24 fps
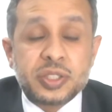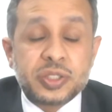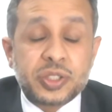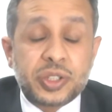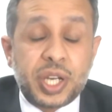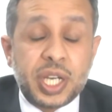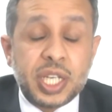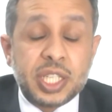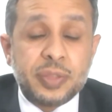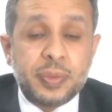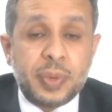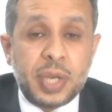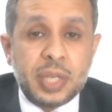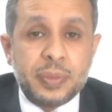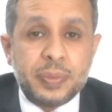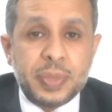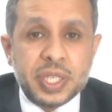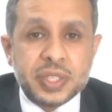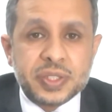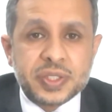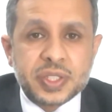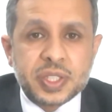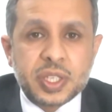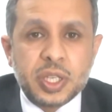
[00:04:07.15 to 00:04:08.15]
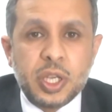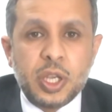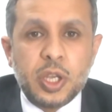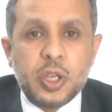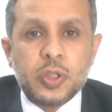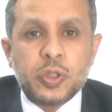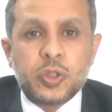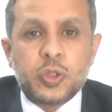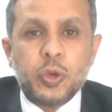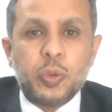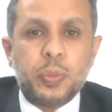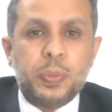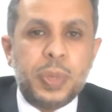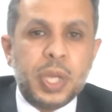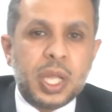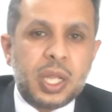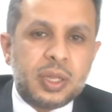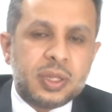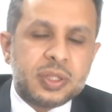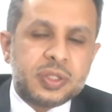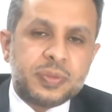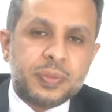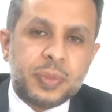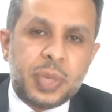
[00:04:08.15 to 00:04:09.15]
tried my best to
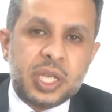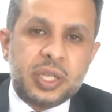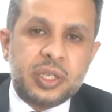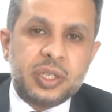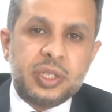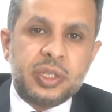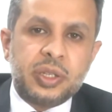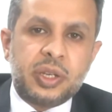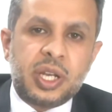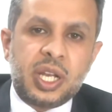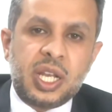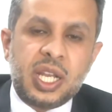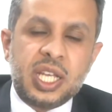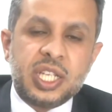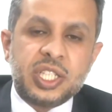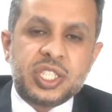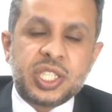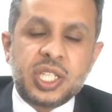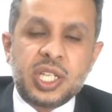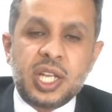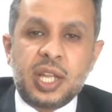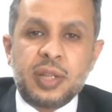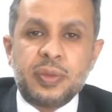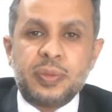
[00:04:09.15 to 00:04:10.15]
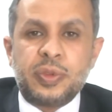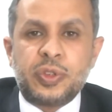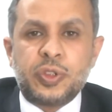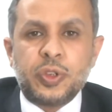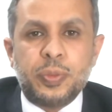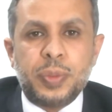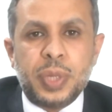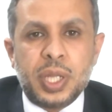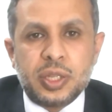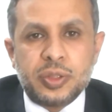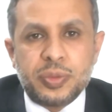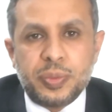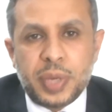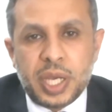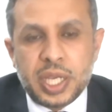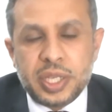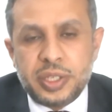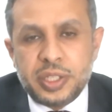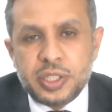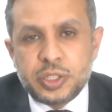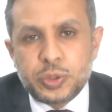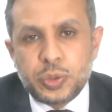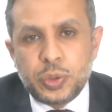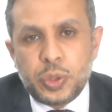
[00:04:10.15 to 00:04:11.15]
build my relation and to build my
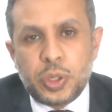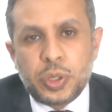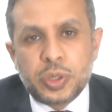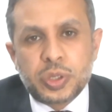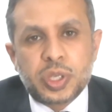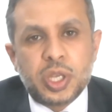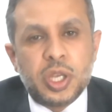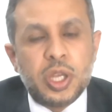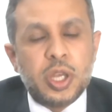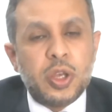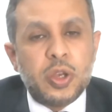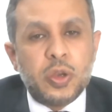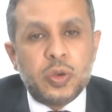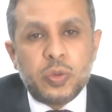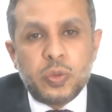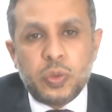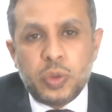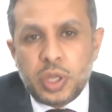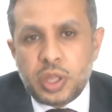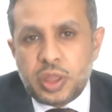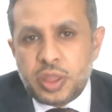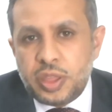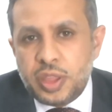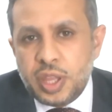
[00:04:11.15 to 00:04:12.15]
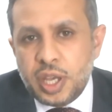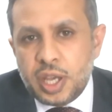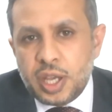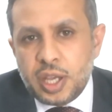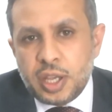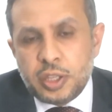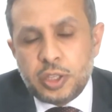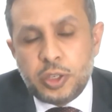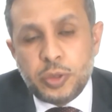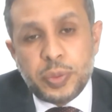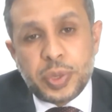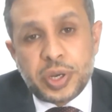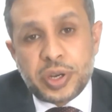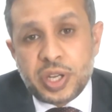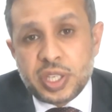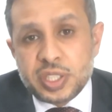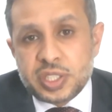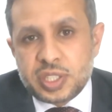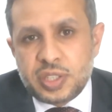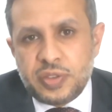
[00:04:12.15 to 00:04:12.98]
network with the human rights